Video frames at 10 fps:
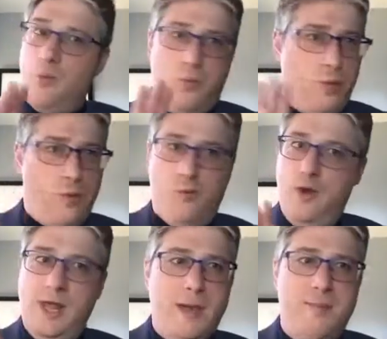We're
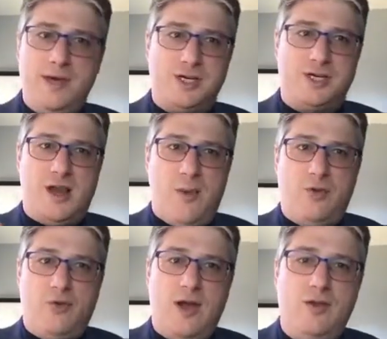really ambitious today.
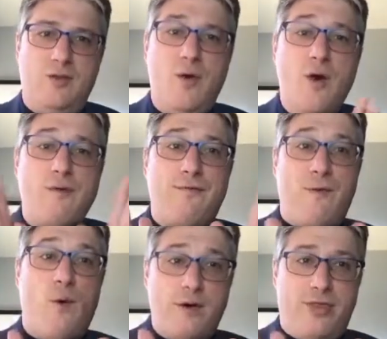We're trying to do
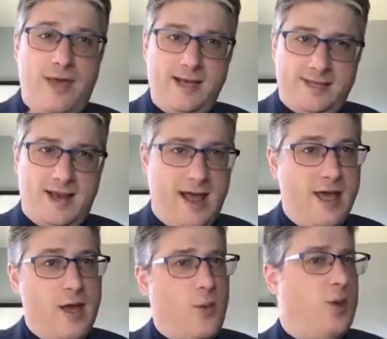four things
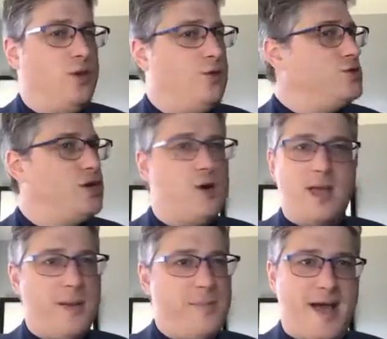today. We usually
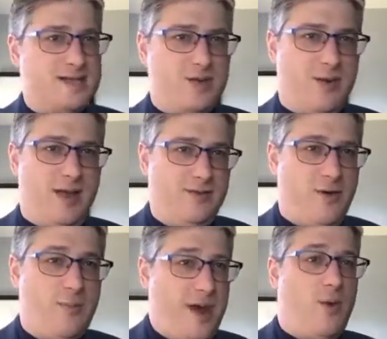don't get past three.
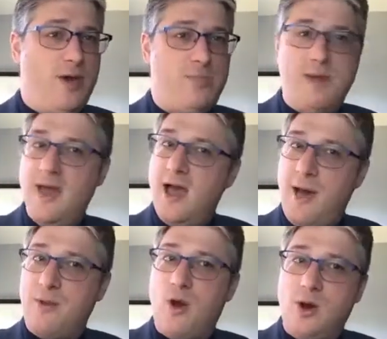So bear with me.
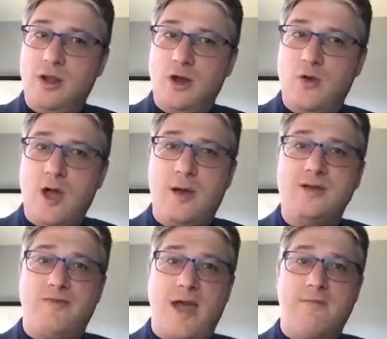I'm going a little quick.
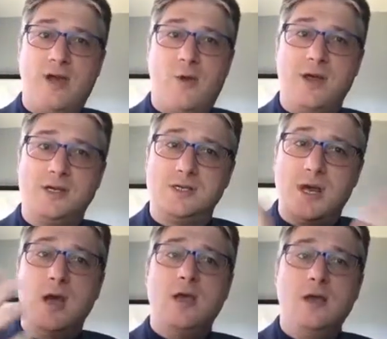If you have any questions,
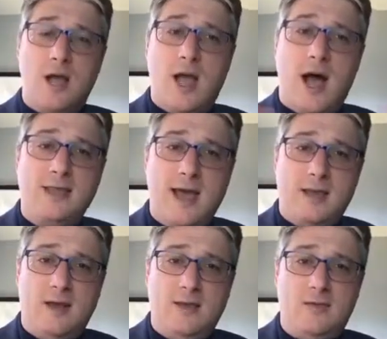you can
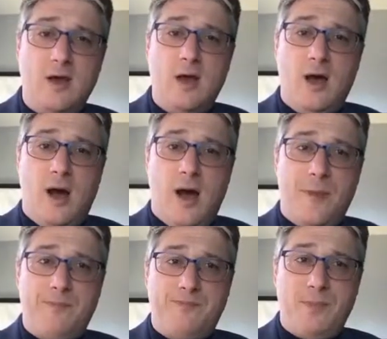contact us
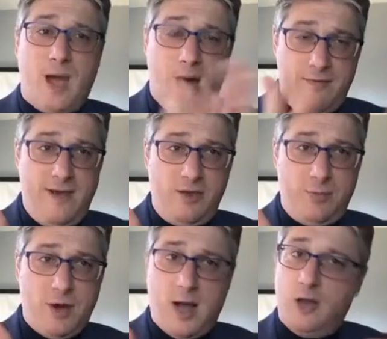on
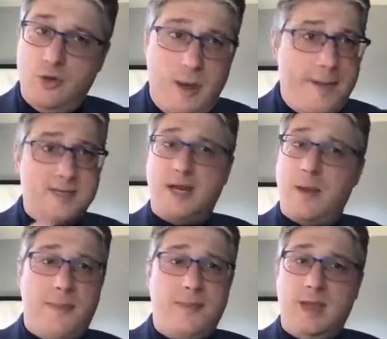Facebook. I'll do my best to
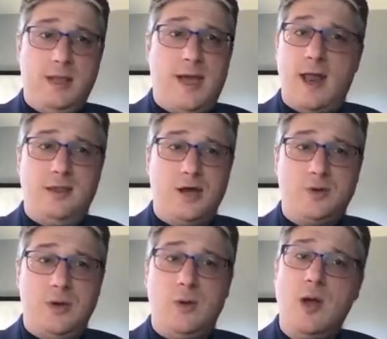get in touch
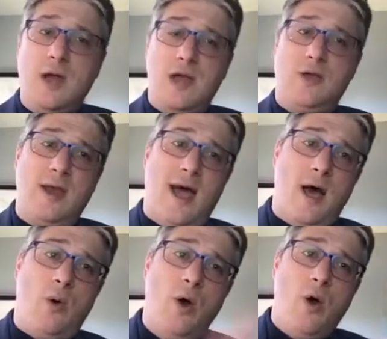with you, either
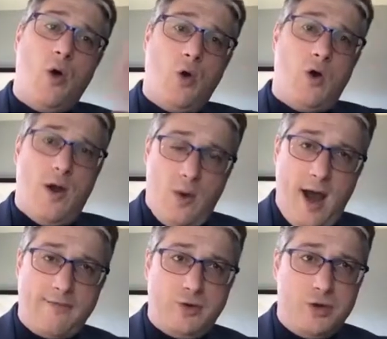now or
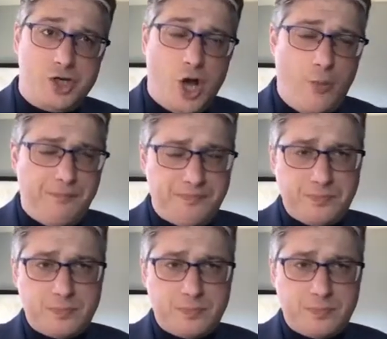after the show.